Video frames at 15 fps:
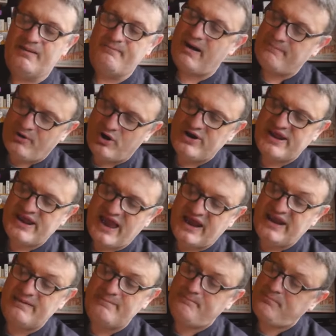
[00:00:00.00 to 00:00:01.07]
Babones,
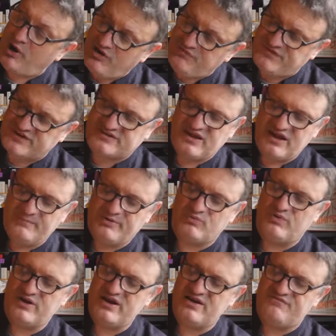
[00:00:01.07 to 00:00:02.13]
an imperfect but
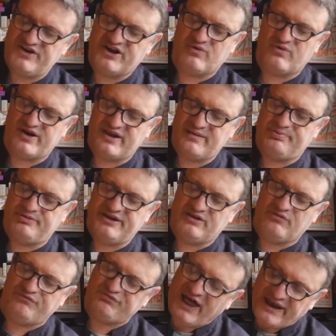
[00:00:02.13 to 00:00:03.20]
reinvigorating
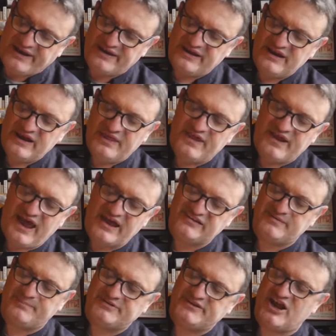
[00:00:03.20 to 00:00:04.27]
political flood that has
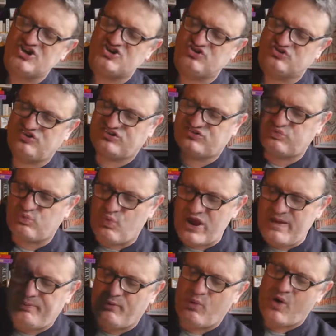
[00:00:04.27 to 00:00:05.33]
the potential to
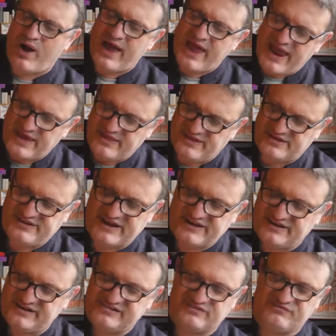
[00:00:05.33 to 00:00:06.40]
sweep away the
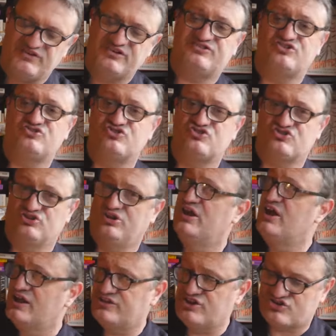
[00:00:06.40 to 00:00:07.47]
decades of institutional
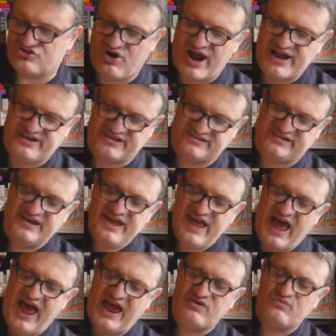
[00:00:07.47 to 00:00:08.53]
detritus
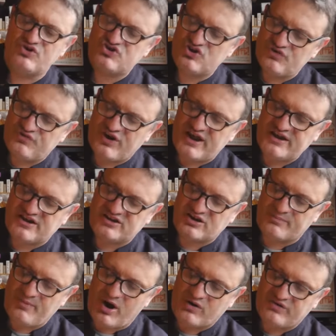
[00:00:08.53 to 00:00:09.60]
and rejuvenate
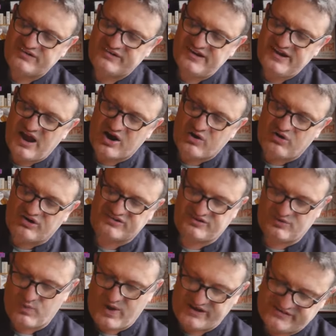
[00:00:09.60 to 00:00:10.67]
democracy across
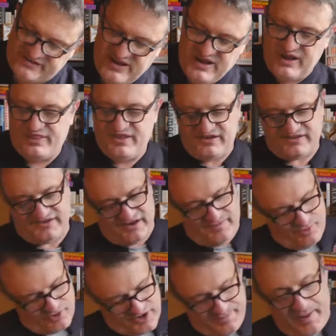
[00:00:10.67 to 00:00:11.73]
the West. This
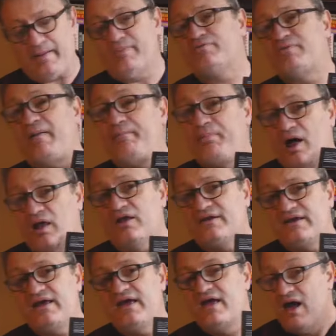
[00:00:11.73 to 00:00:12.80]
book is published by
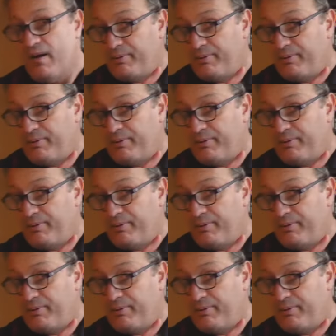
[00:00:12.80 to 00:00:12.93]
Polity.